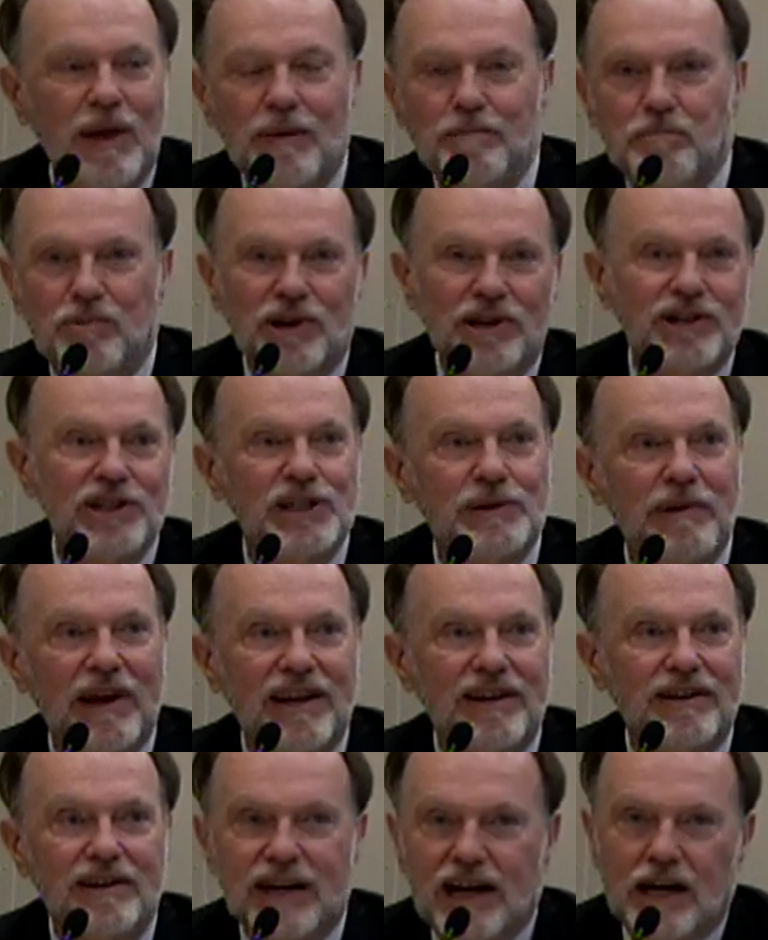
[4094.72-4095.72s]
participate
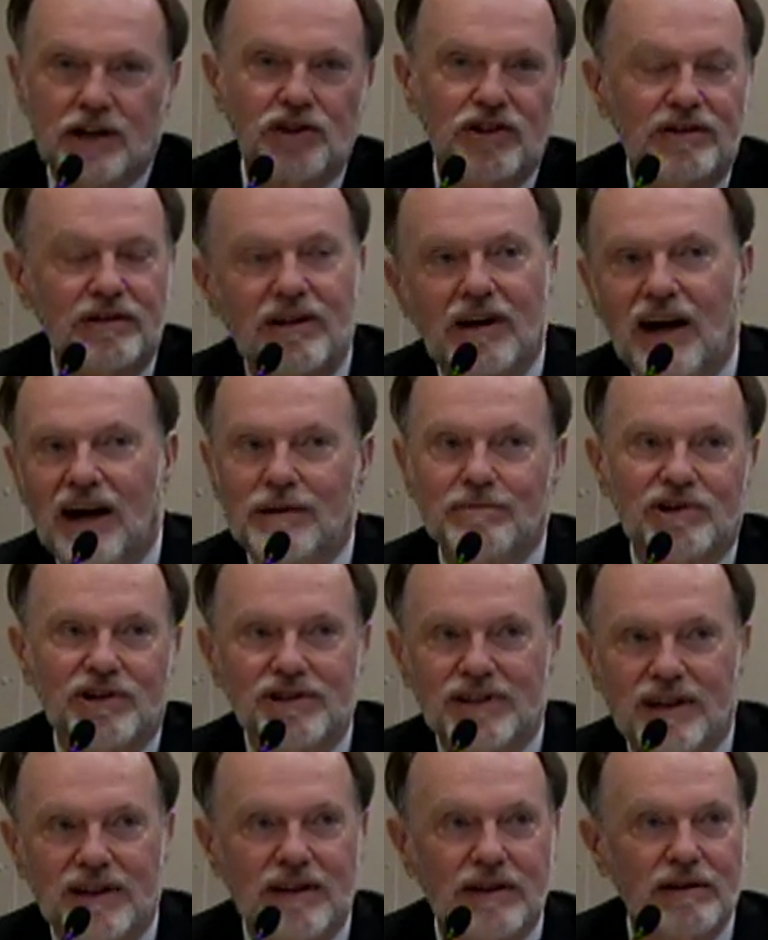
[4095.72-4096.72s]
in international
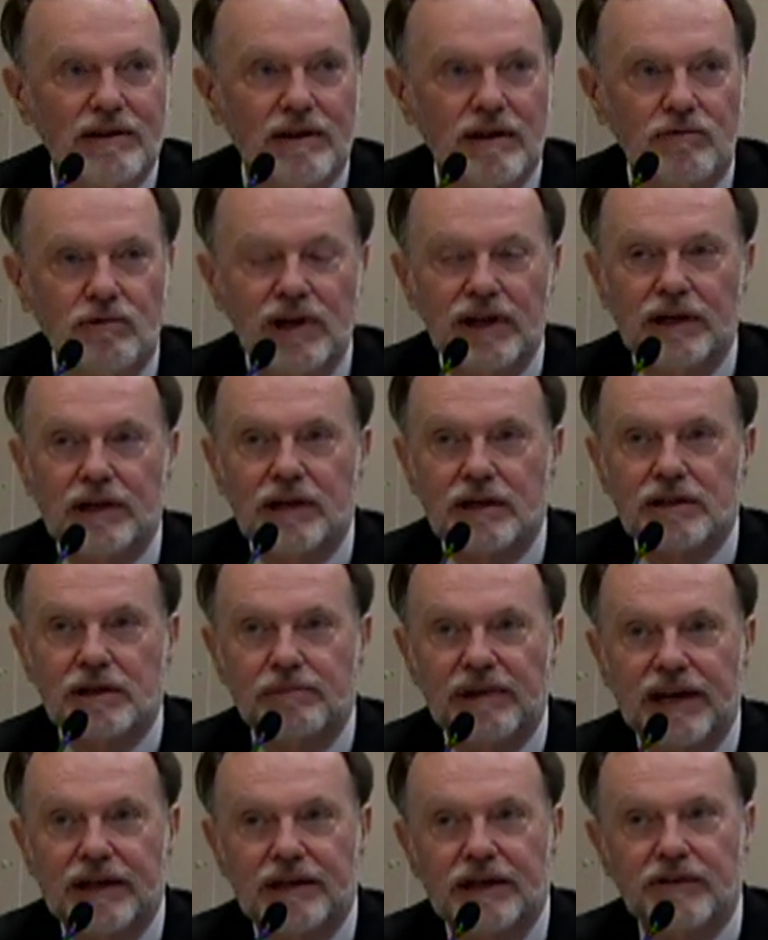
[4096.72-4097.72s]
commerce and it really doesn't
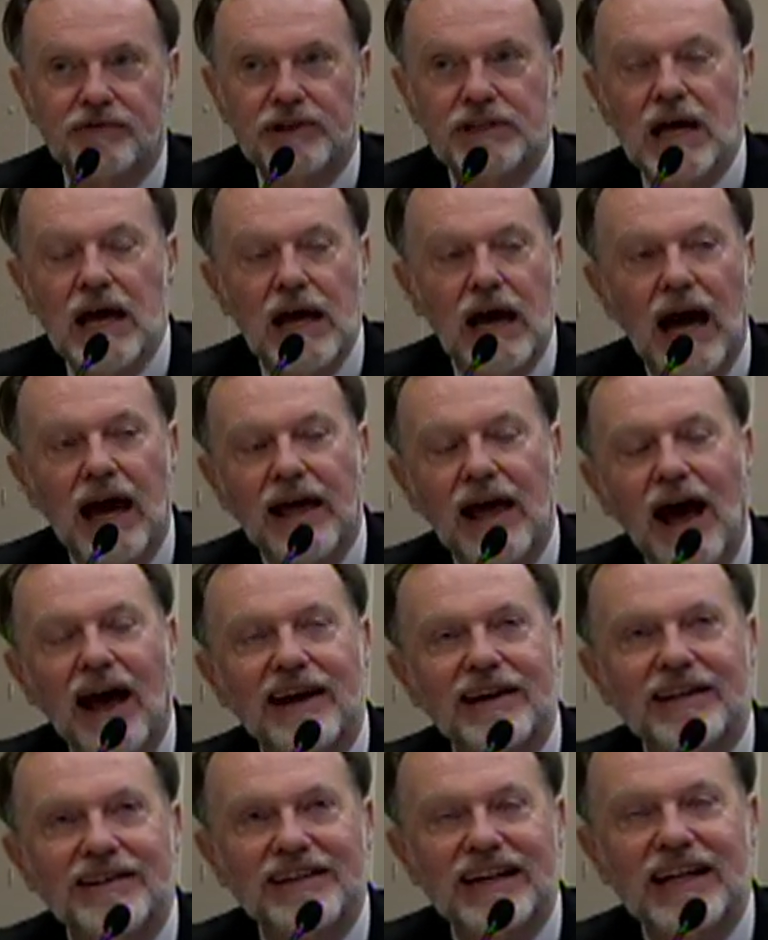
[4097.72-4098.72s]
make a difference. I
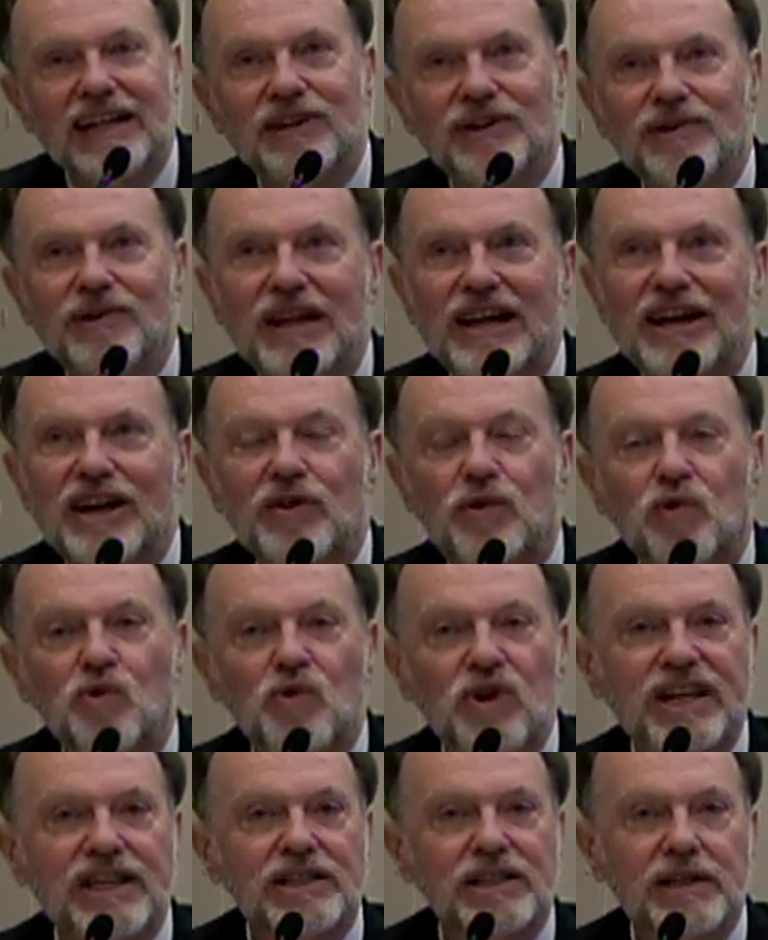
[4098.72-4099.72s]
can tell you,
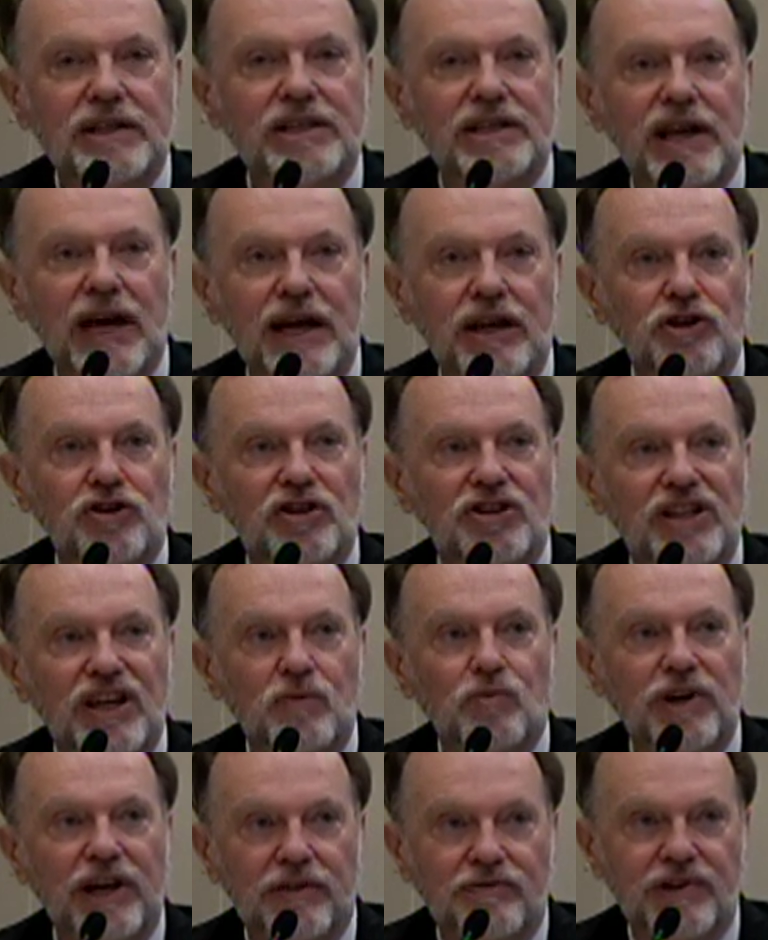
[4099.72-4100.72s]
recent sanctions
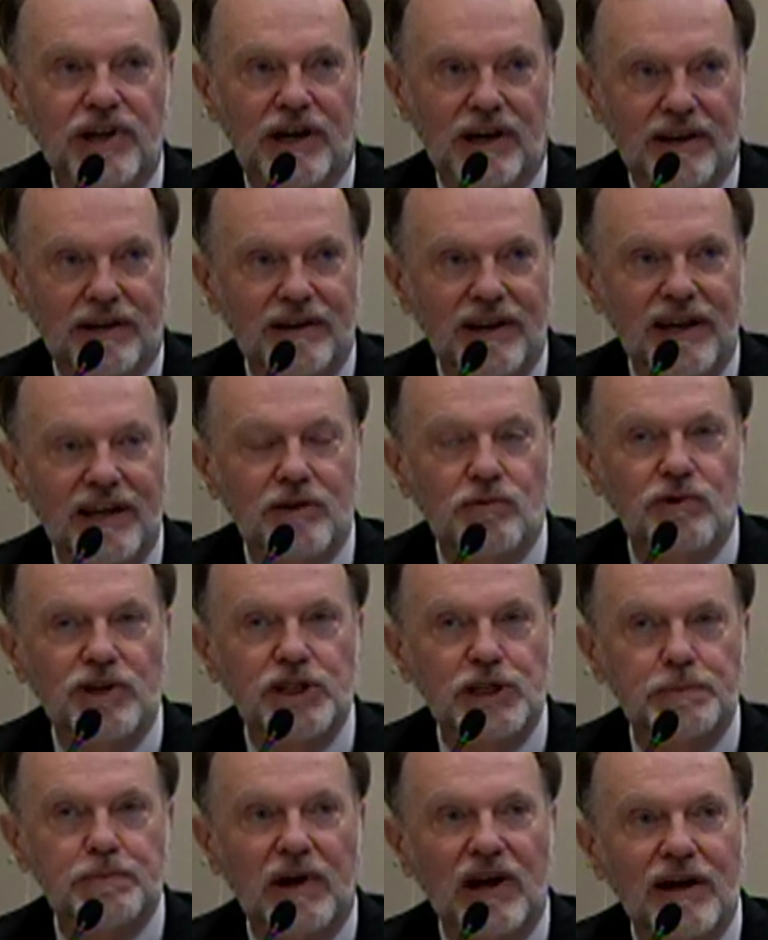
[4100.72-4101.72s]
that we have done in
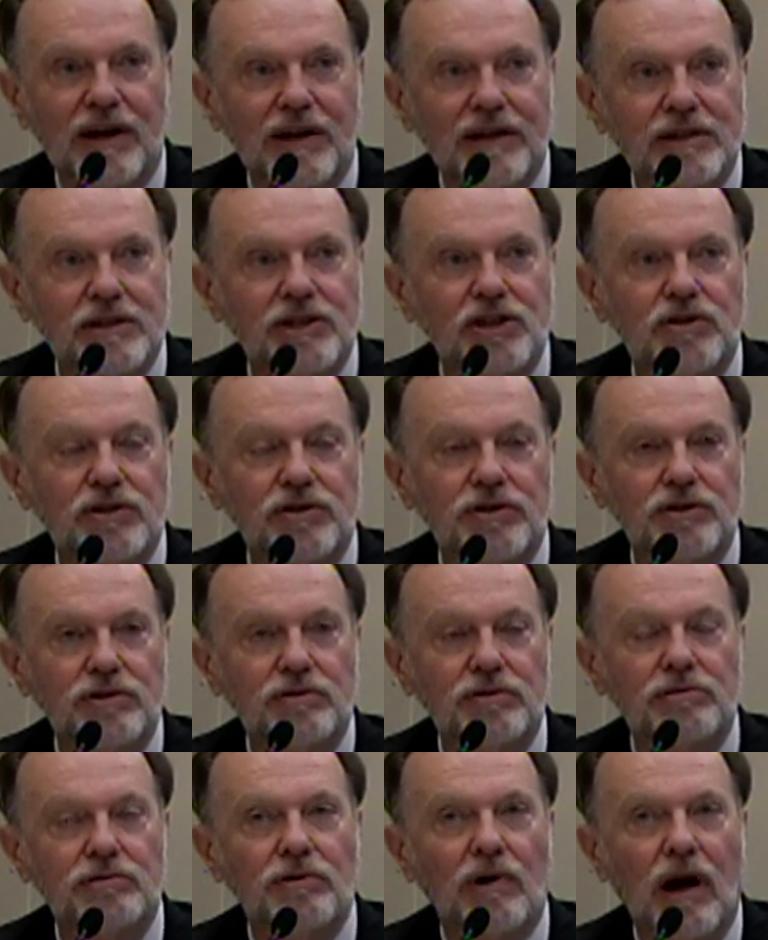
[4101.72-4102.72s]
response
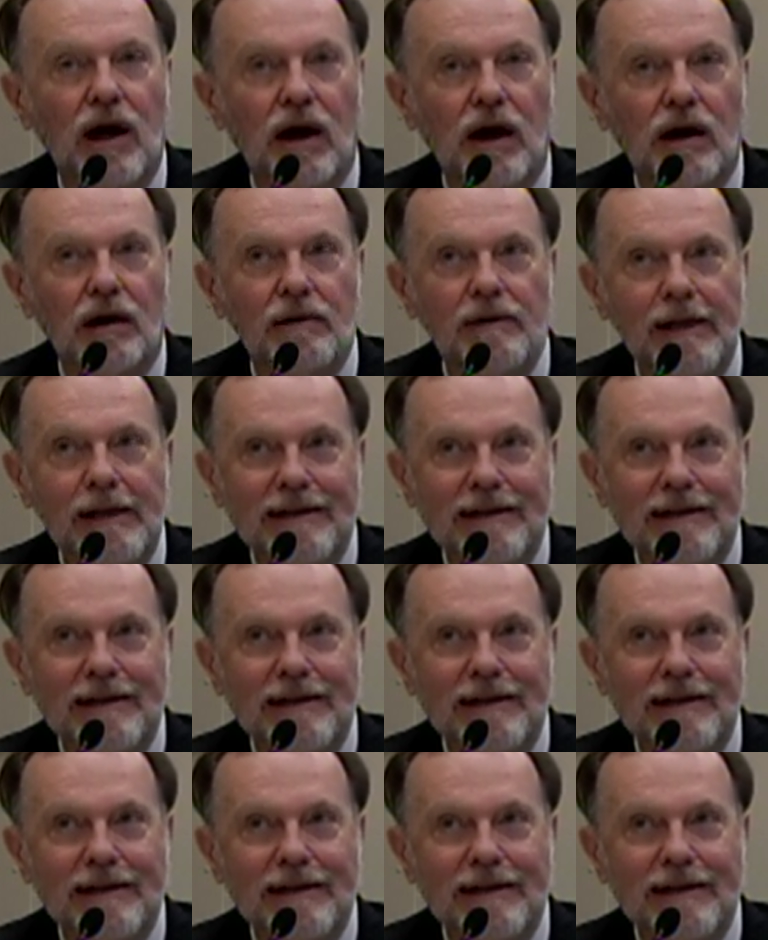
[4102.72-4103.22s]
to